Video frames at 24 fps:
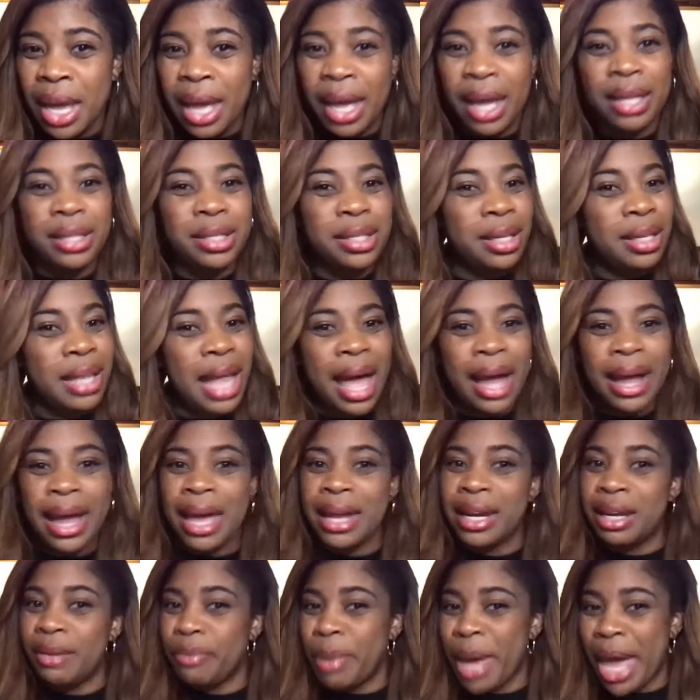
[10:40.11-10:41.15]
Until I
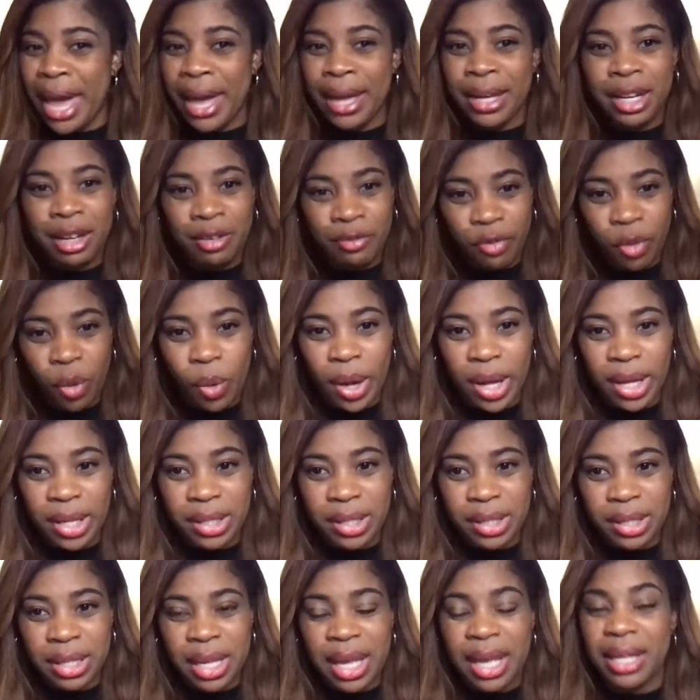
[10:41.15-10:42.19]
got a paid
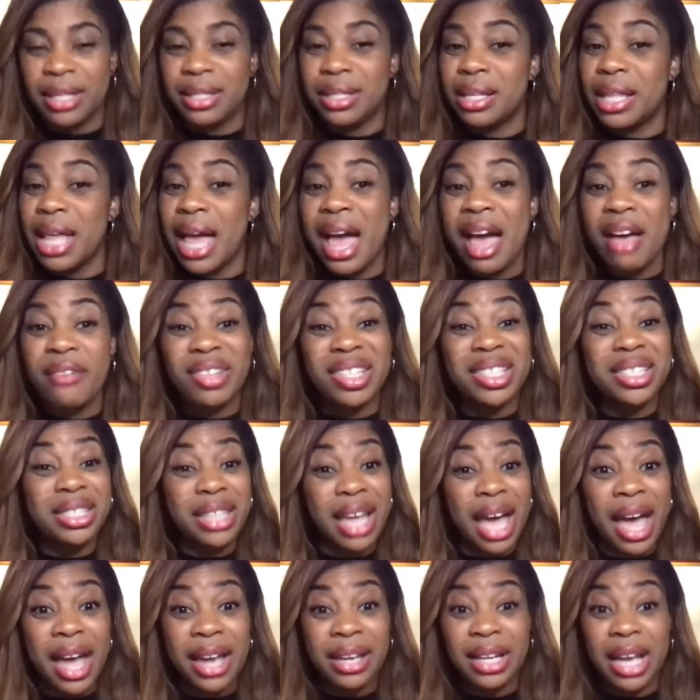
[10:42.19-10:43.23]
invoice, until I have a
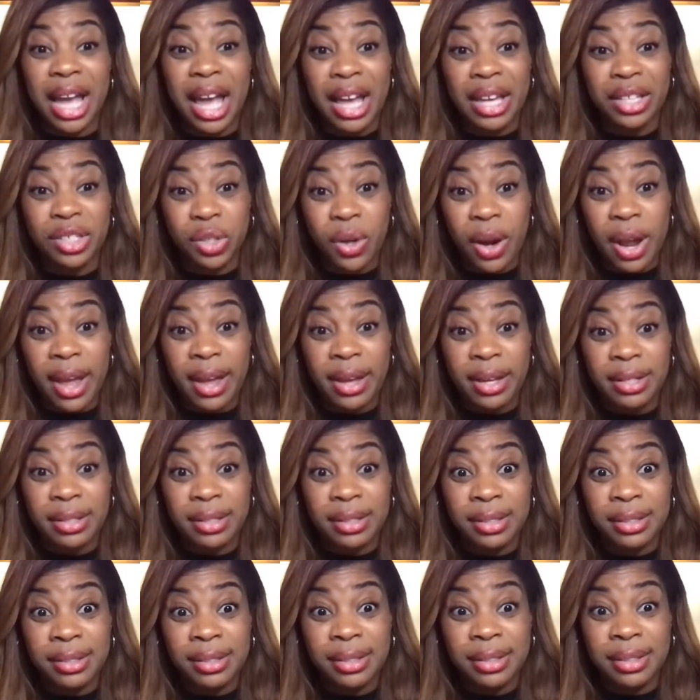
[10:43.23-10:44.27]
signed contract,
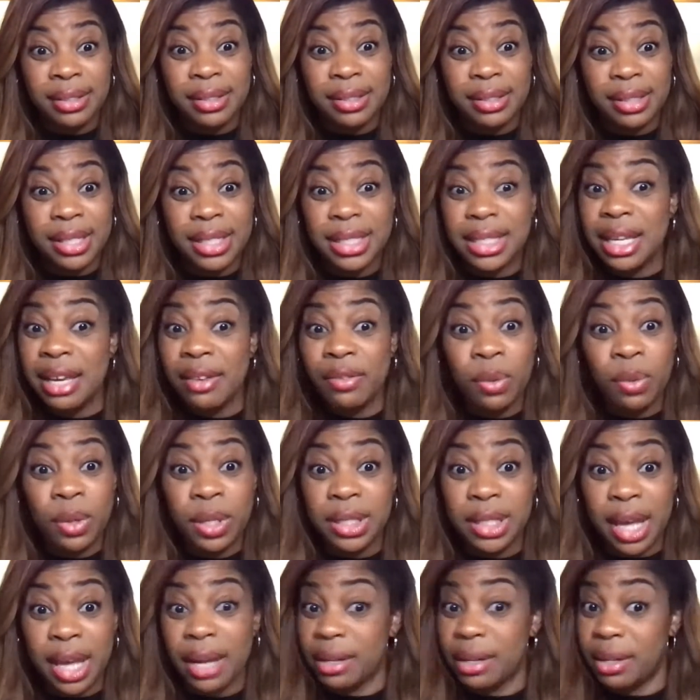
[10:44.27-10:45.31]
because even
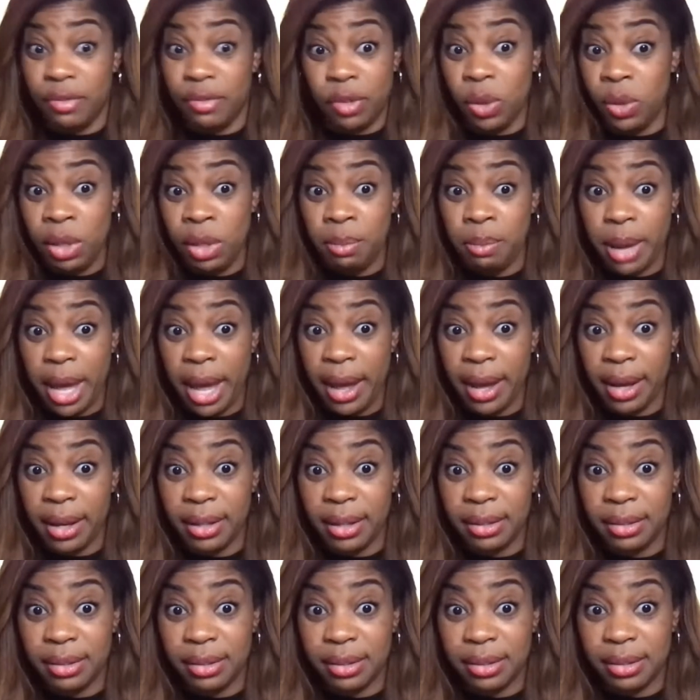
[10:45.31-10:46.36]
with if you didn't
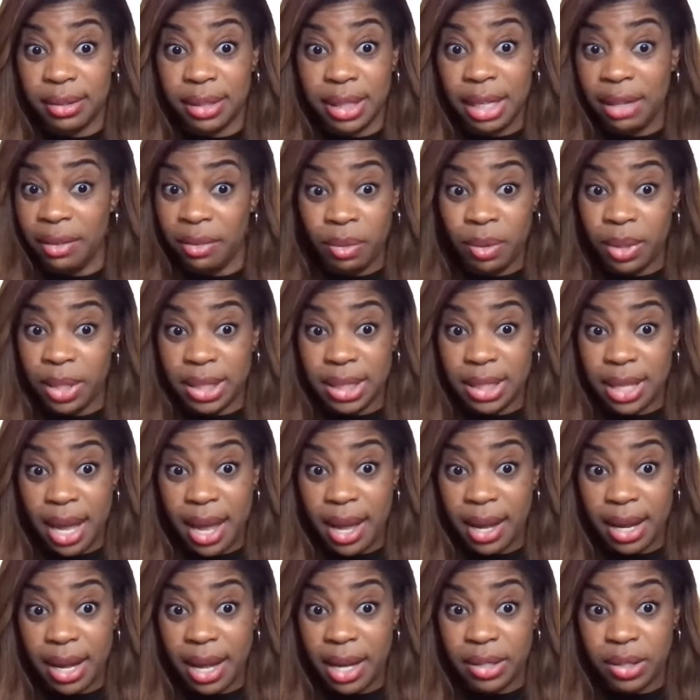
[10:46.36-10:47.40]
pay, even with a
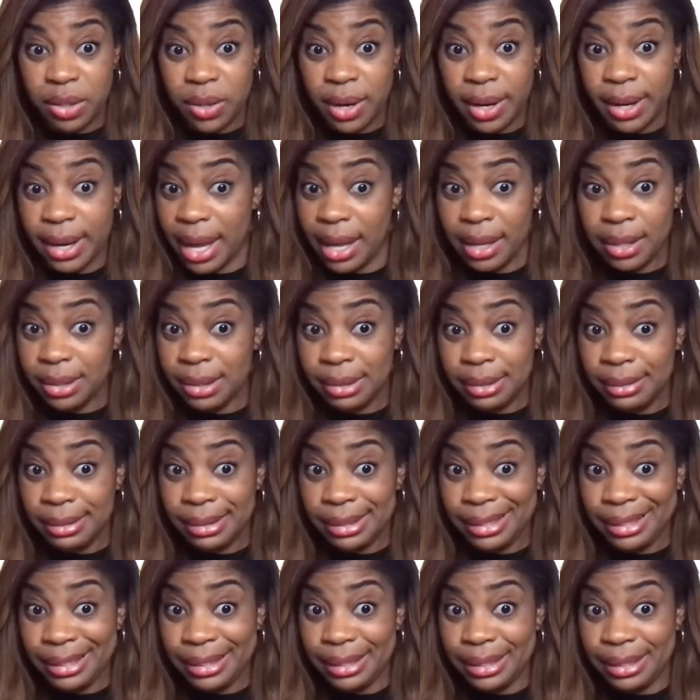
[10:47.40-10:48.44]
signed contract,
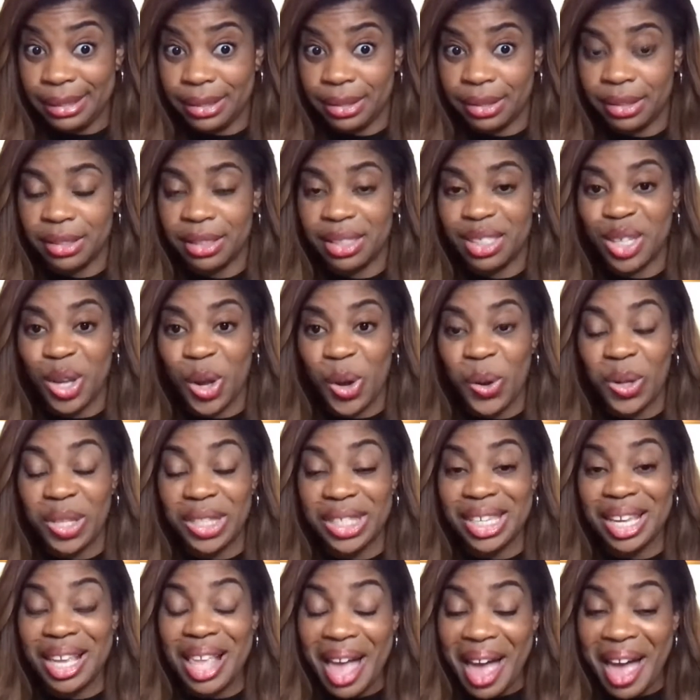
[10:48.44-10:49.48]
so
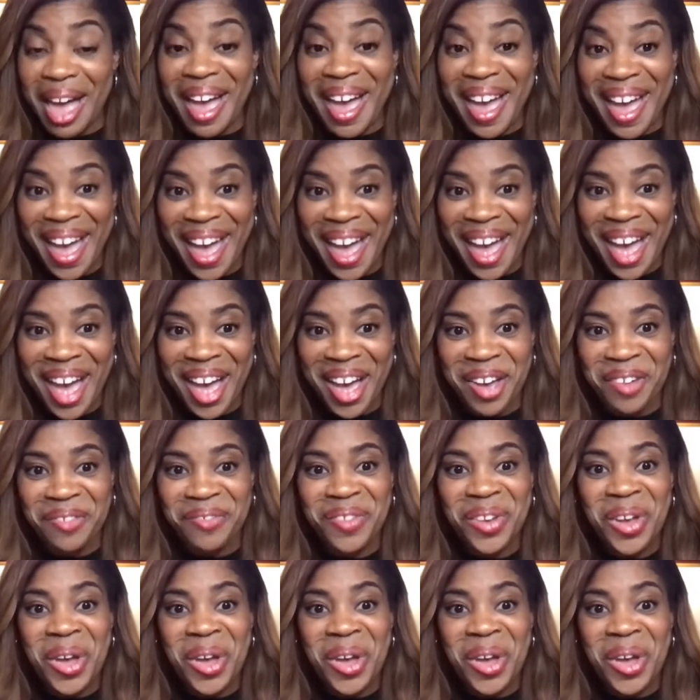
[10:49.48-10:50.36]
until I have